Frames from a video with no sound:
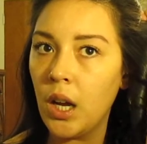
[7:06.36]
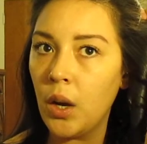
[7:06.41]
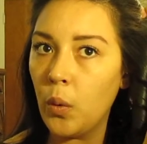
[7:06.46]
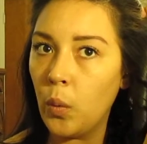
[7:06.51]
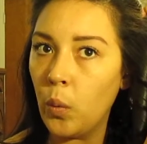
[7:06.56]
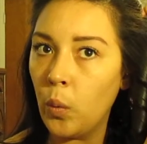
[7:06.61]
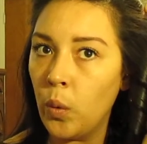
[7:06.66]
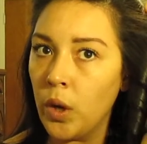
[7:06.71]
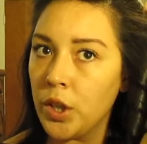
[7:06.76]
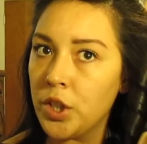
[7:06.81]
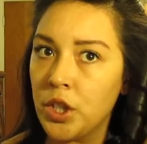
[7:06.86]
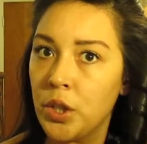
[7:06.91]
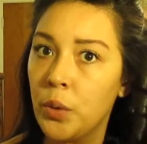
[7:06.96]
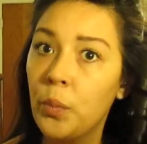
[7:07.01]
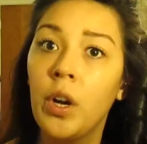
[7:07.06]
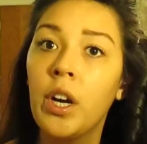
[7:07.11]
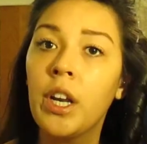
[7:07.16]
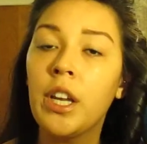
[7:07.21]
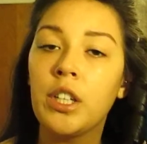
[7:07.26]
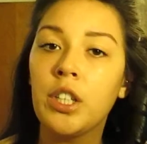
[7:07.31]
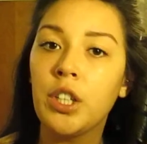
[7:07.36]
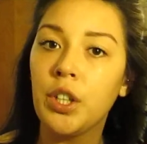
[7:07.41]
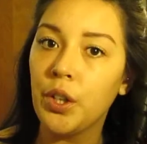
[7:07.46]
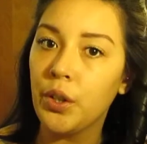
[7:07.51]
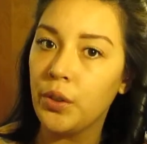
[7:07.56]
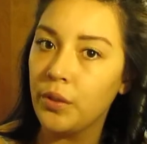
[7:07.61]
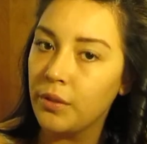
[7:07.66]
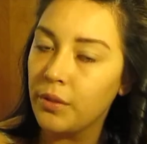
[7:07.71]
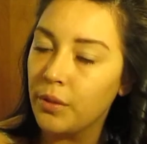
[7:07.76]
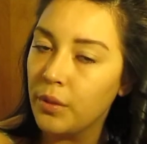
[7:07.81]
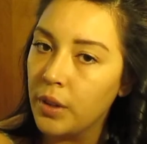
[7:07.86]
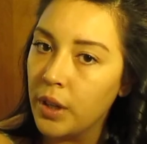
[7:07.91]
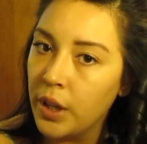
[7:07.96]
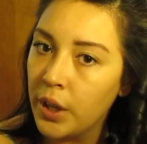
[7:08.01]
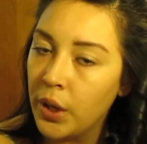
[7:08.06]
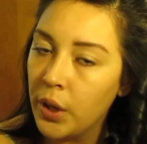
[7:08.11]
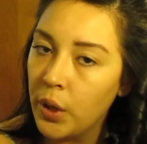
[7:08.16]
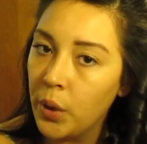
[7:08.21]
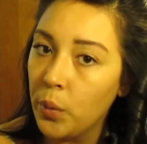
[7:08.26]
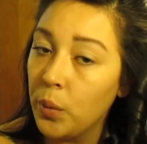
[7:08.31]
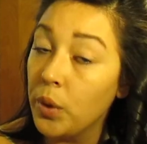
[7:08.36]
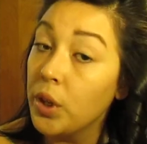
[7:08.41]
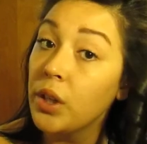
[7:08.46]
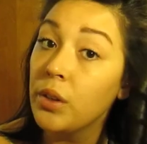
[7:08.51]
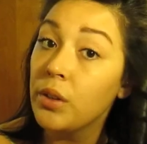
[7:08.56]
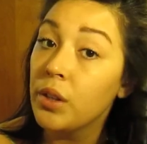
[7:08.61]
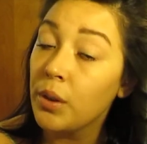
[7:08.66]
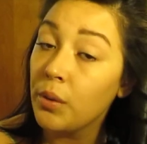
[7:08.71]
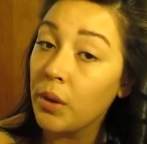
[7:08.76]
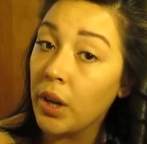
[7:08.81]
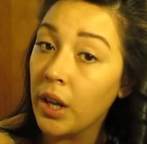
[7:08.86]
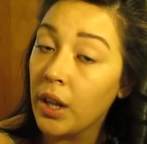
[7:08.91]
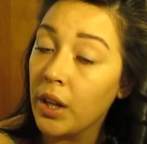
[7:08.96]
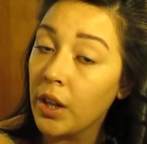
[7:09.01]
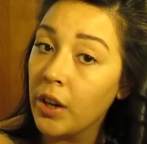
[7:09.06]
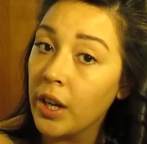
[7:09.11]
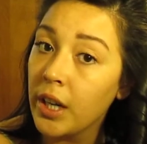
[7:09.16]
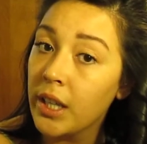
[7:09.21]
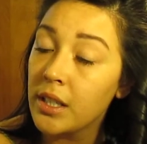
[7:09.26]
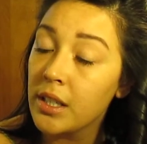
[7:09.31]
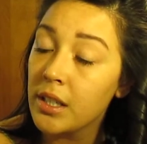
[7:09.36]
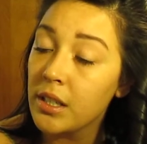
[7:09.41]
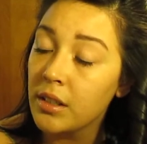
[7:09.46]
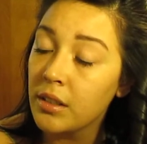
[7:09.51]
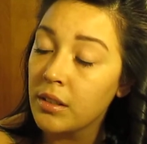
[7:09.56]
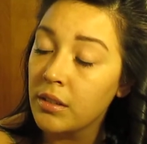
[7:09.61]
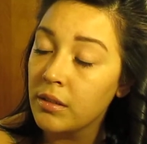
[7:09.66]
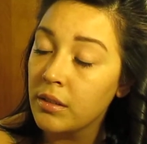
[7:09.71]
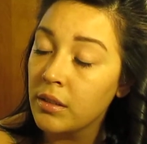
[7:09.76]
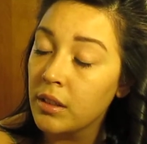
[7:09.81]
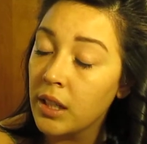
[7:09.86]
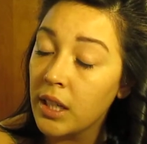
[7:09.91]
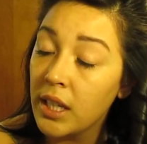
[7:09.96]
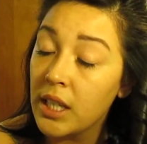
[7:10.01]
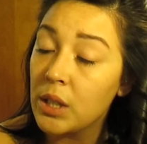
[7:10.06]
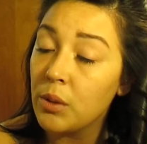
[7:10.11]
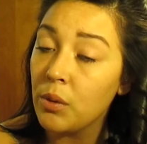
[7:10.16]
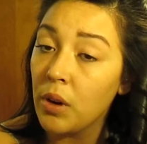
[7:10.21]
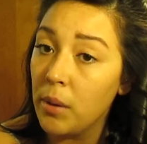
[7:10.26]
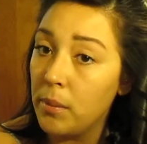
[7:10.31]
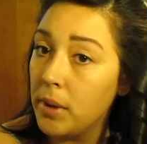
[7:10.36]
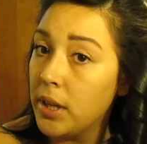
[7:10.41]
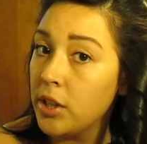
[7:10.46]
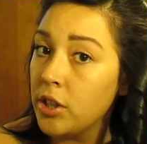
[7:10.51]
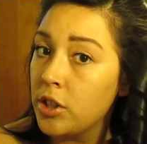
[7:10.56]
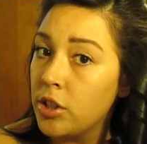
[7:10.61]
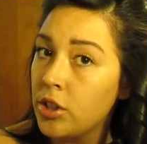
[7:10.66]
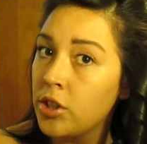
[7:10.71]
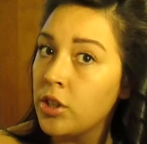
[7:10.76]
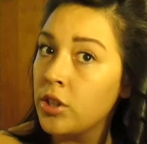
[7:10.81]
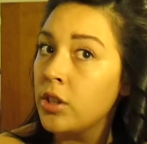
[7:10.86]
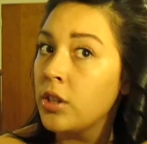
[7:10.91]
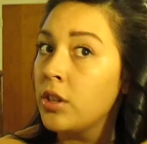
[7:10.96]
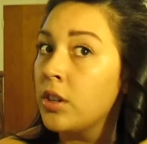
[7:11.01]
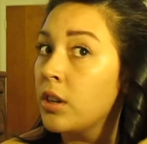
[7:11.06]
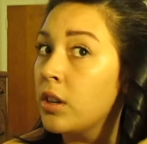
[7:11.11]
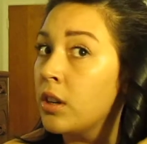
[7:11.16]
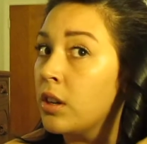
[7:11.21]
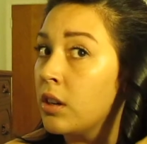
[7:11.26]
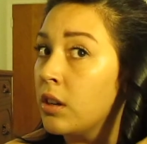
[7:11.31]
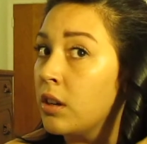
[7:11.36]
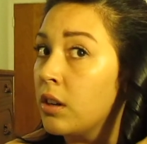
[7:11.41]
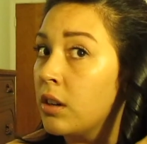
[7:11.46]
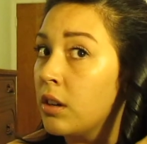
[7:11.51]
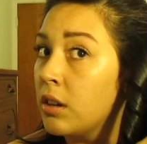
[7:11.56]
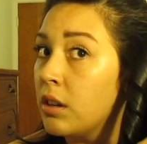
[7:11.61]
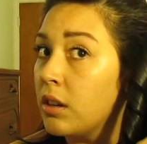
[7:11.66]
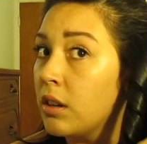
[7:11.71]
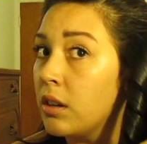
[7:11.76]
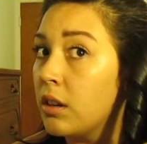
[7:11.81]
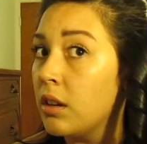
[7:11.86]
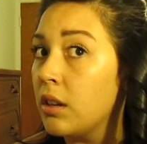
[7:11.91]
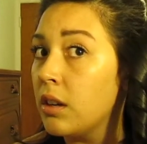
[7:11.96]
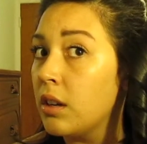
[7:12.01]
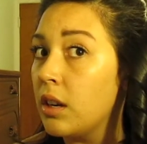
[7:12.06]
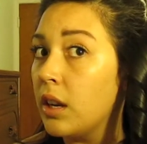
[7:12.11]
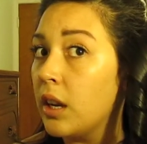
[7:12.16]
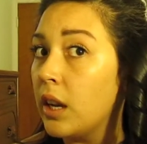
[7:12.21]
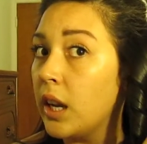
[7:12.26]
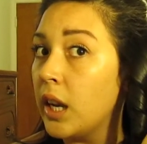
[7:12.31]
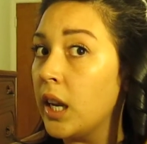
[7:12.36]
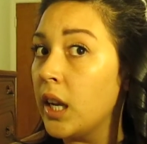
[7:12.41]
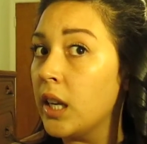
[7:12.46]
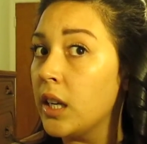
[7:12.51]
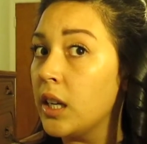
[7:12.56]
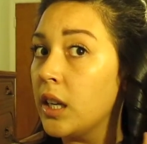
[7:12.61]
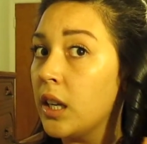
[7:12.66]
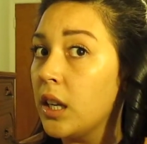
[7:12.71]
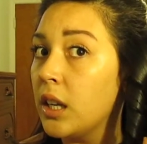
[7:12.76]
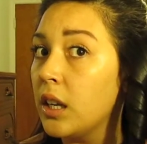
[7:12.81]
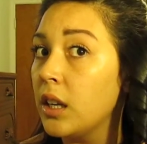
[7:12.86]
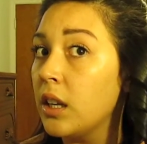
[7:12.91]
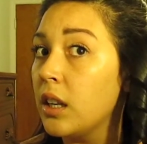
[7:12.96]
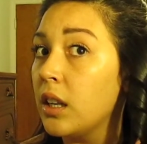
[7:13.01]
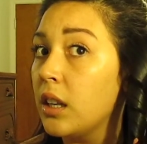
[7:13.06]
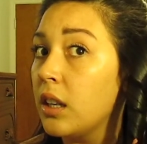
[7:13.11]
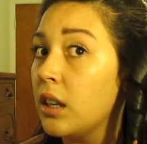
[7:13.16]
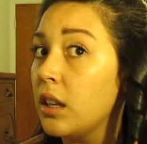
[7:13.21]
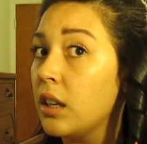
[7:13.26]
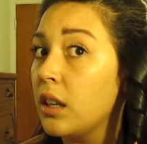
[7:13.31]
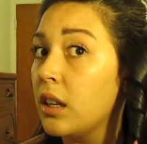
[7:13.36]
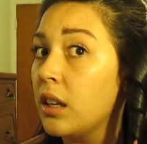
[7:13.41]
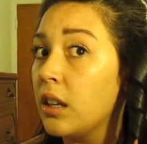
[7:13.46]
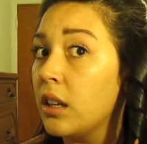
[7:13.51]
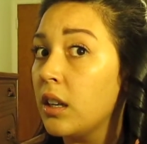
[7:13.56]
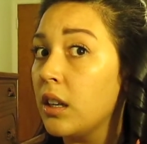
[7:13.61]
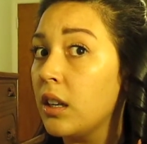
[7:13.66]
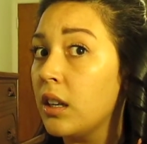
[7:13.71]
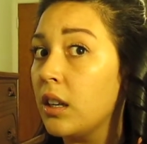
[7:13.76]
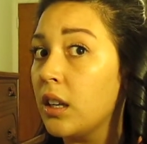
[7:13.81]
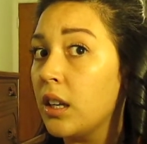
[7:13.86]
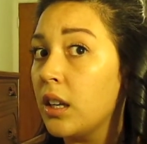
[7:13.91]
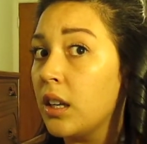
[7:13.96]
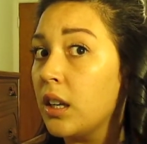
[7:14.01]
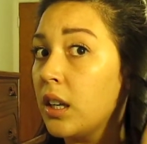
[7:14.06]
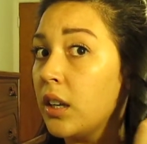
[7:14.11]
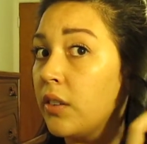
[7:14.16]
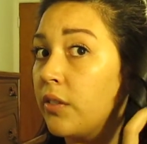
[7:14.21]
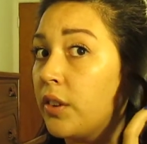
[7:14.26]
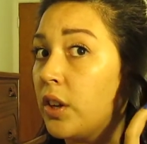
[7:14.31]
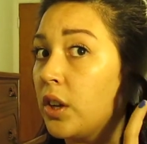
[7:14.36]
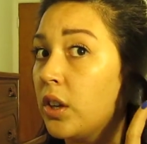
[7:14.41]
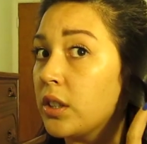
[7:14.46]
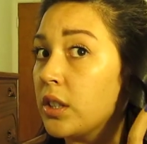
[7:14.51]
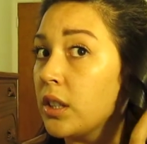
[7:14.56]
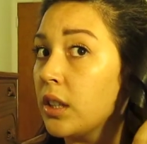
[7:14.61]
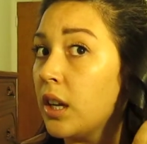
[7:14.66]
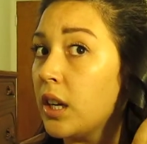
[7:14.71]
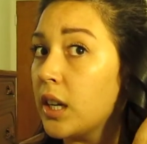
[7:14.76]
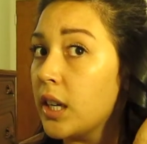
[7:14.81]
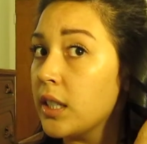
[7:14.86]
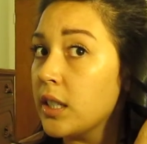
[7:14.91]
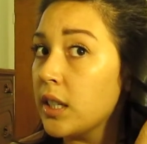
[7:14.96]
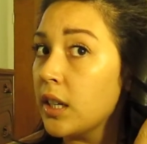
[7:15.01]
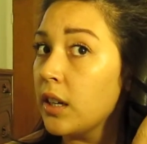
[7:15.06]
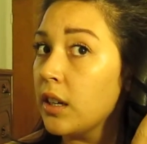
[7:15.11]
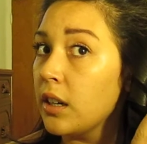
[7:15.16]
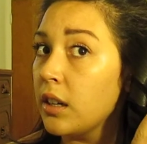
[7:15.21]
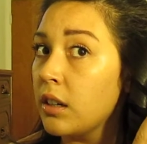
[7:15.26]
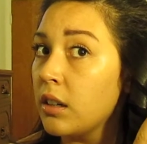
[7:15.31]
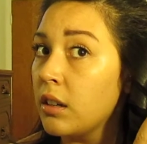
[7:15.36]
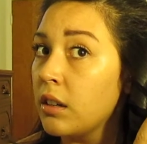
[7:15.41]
what you want it to. When you don't color it, it's rubbish, and it falls a lot easier.